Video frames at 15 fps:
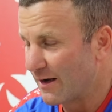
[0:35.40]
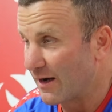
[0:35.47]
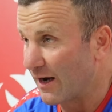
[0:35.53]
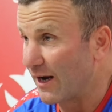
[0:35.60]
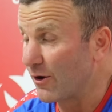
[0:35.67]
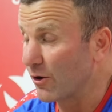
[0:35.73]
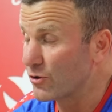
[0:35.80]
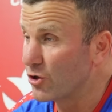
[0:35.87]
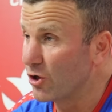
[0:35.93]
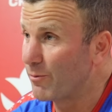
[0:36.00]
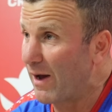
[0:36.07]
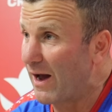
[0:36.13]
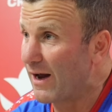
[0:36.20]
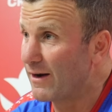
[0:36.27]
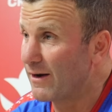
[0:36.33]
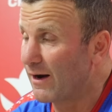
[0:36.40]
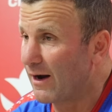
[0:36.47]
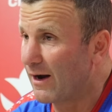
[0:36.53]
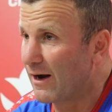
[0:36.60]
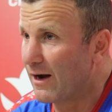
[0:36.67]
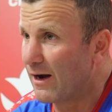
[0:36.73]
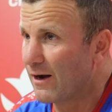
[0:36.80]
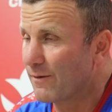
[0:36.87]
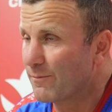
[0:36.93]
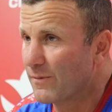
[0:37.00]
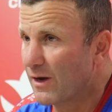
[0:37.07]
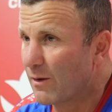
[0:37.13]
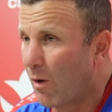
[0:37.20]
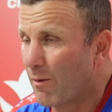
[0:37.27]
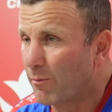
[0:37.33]
Yeah, not too bad.
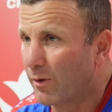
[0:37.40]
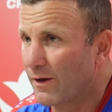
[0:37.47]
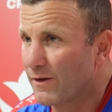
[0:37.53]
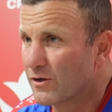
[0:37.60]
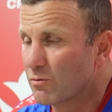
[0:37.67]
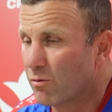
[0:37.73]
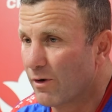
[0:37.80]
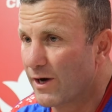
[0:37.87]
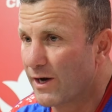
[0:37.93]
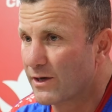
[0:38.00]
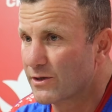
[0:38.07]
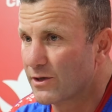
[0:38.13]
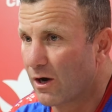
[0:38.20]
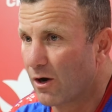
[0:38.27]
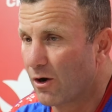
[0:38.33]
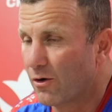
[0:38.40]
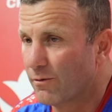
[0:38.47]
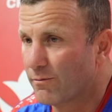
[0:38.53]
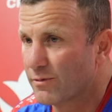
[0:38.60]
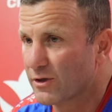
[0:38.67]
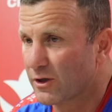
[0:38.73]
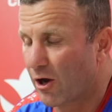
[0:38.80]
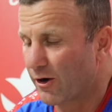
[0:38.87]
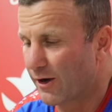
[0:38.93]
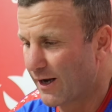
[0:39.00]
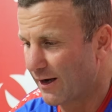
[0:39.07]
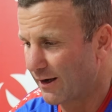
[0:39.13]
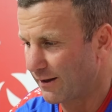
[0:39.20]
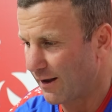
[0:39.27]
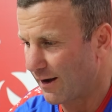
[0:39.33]
He won't play this week, so slowly
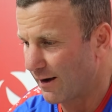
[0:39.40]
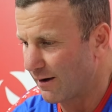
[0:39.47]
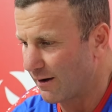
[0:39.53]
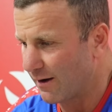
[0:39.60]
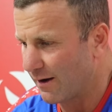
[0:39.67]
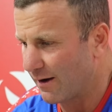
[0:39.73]
getting there,